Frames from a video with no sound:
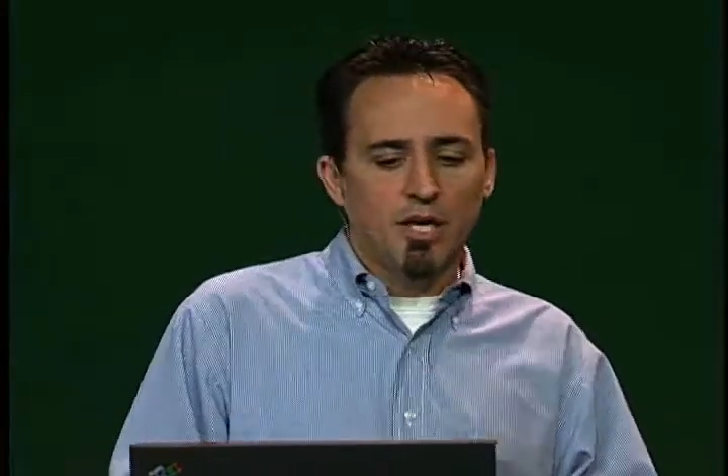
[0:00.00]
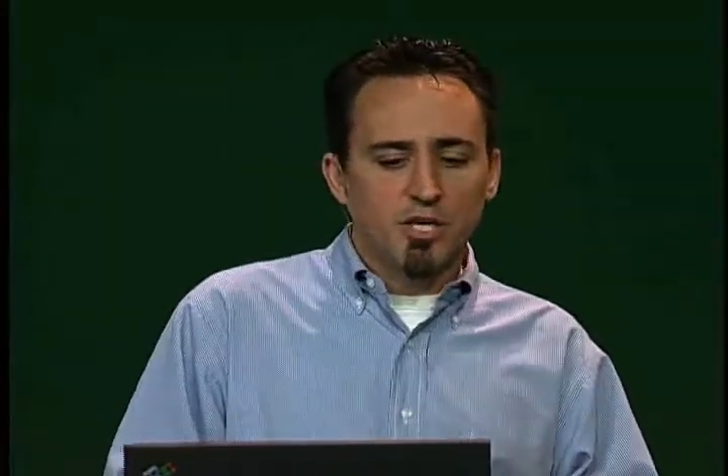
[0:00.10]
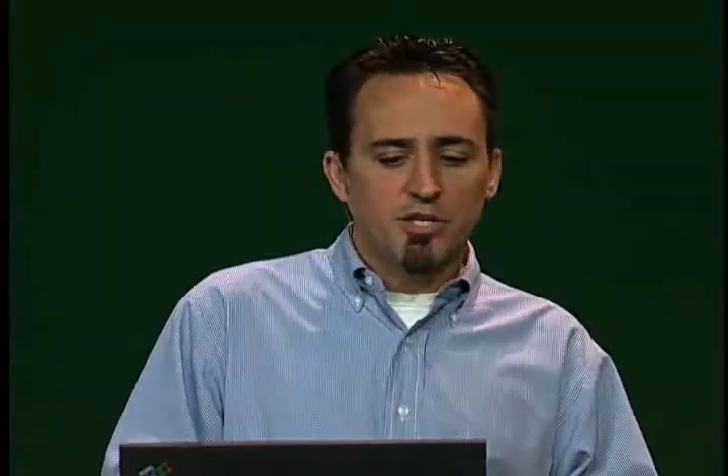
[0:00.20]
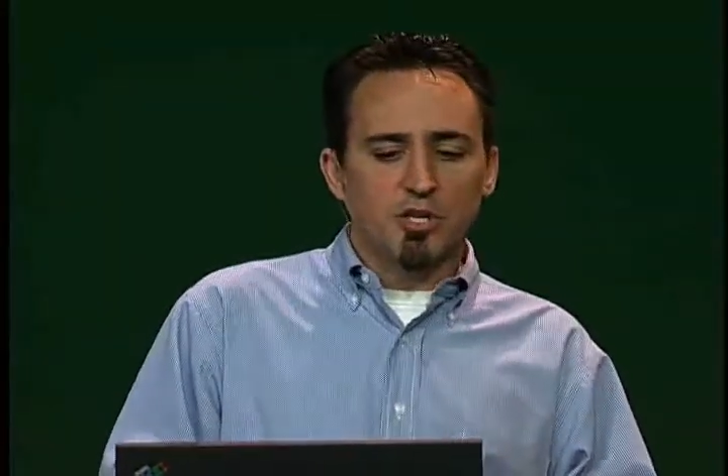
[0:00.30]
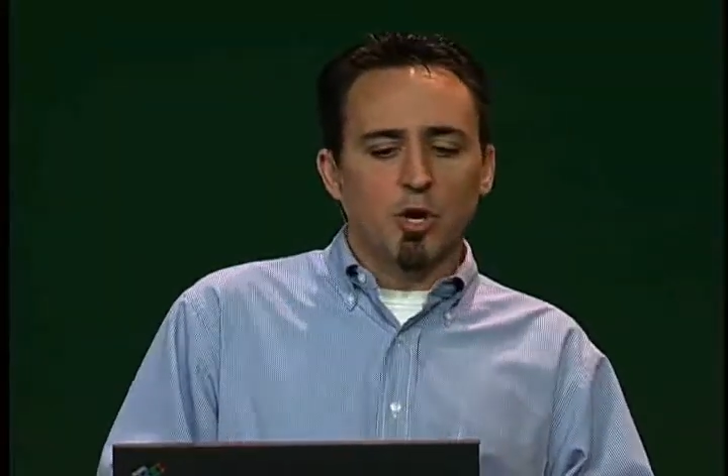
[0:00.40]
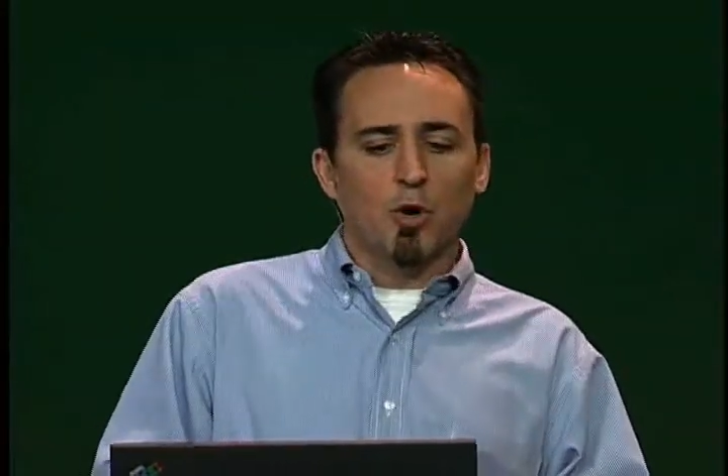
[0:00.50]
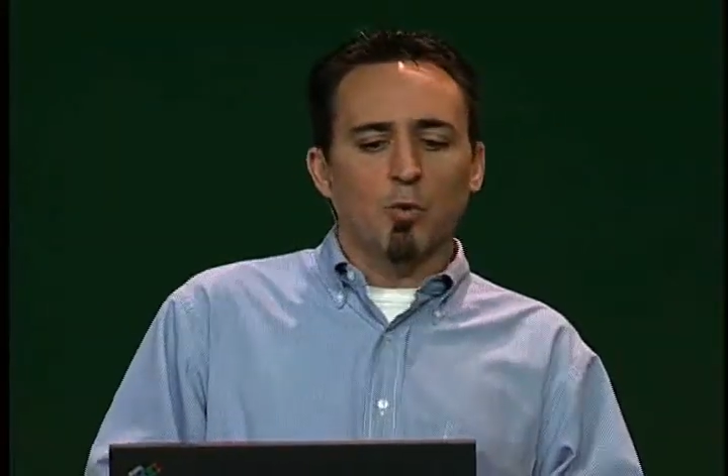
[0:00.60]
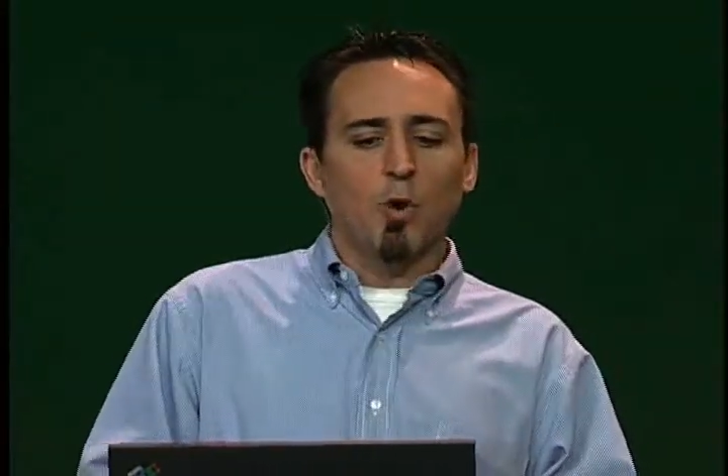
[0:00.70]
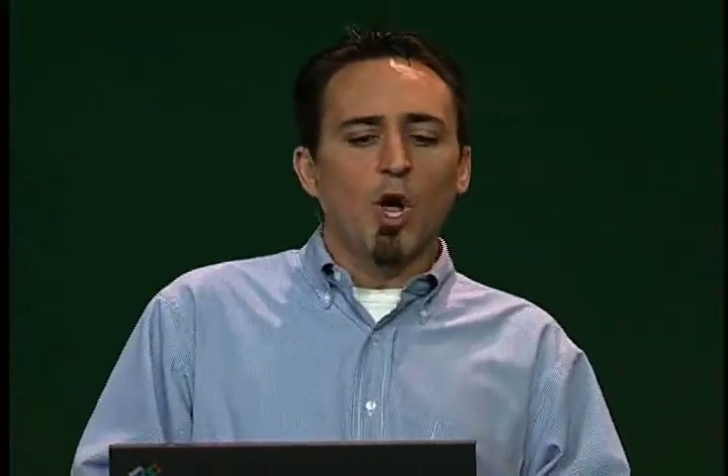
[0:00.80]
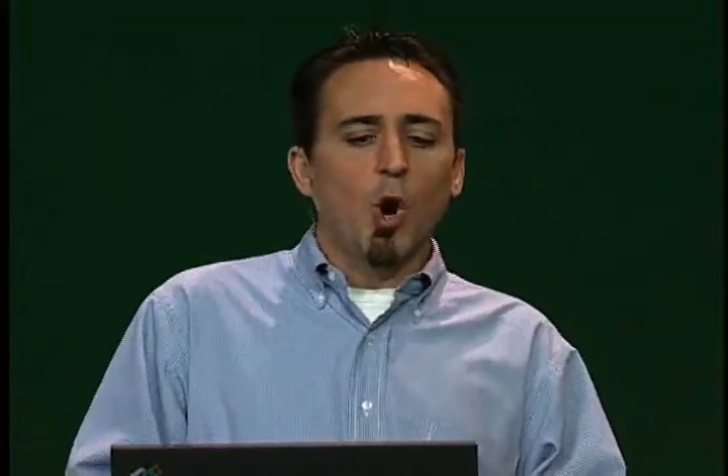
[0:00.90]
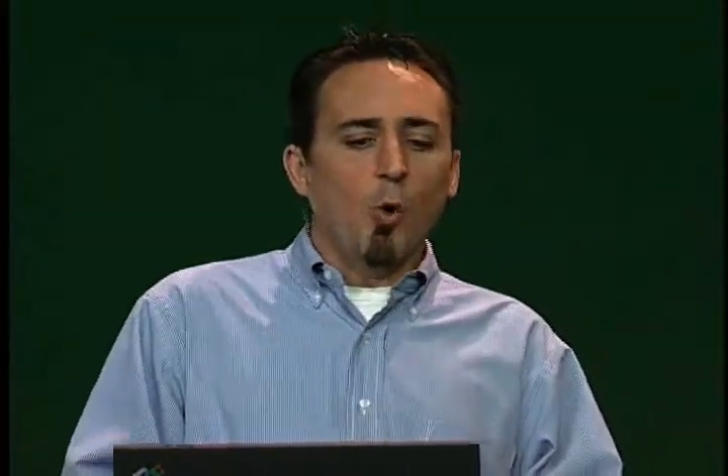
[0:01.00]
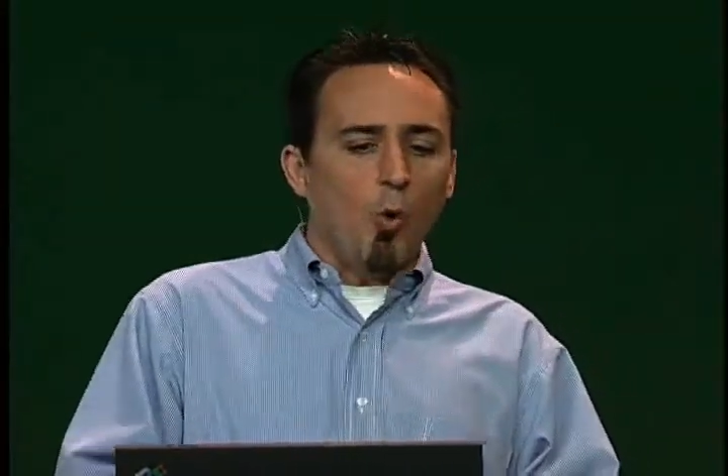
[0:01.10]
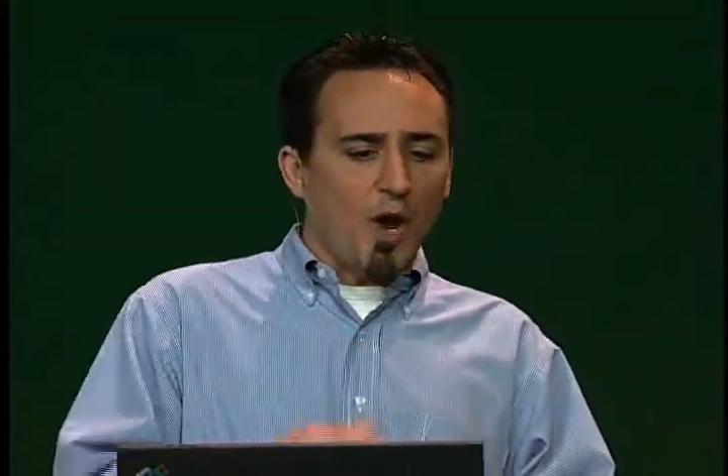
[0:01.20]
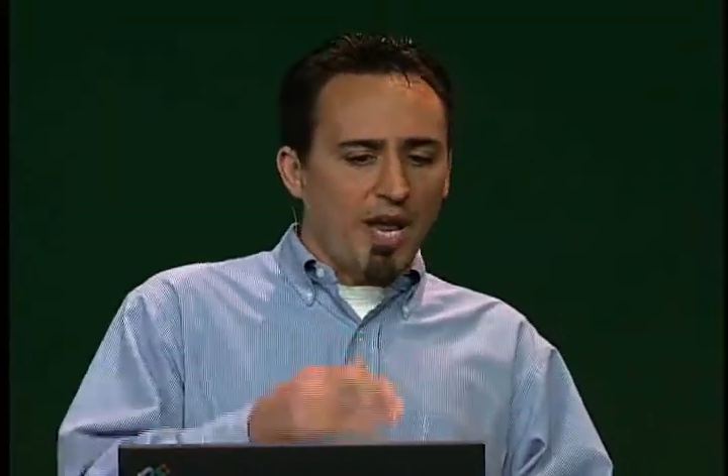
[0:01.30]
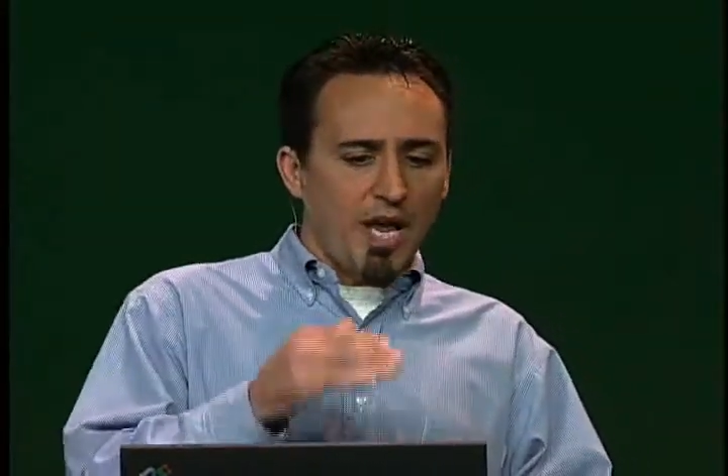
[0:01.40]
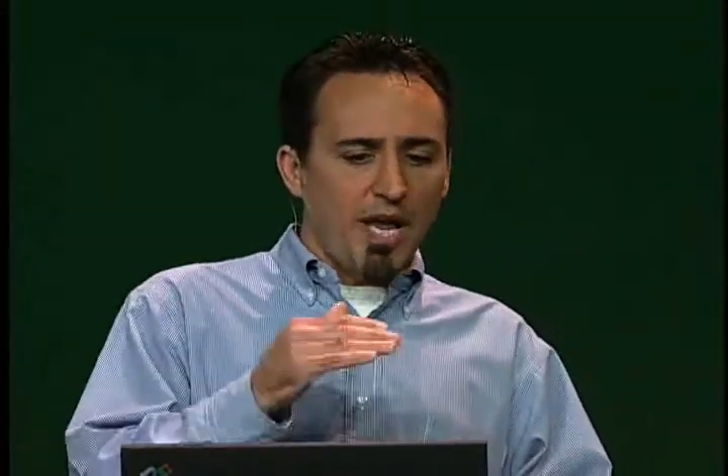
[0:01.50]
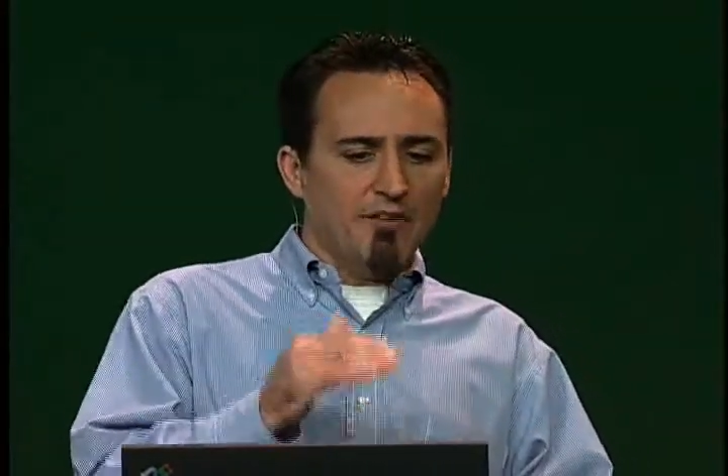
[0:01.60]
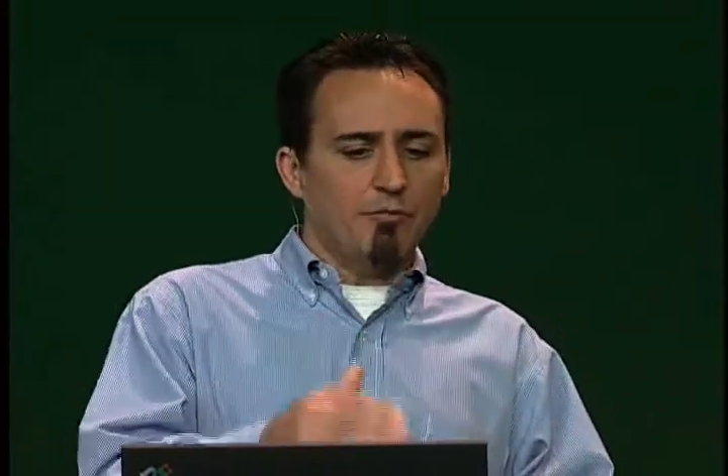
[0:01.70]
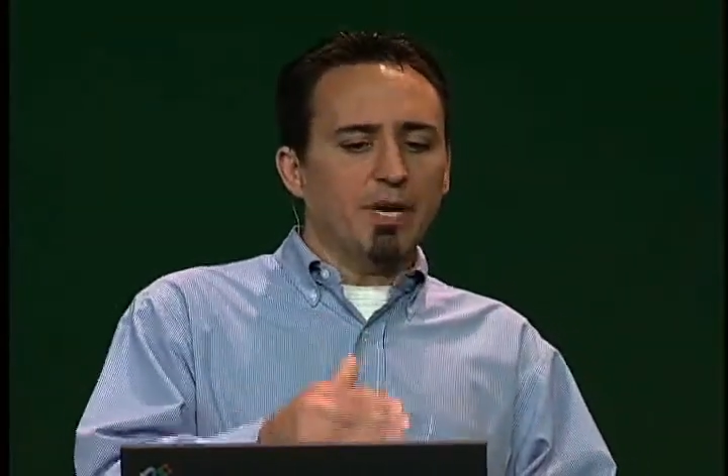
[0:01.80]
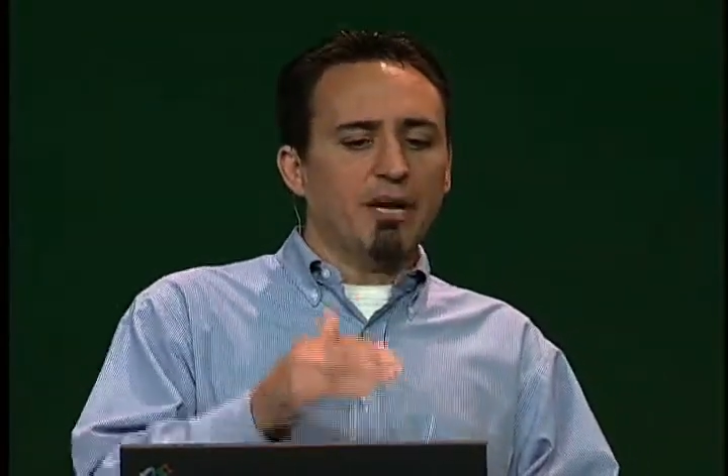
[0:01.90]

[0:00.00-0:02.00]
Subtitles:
So if we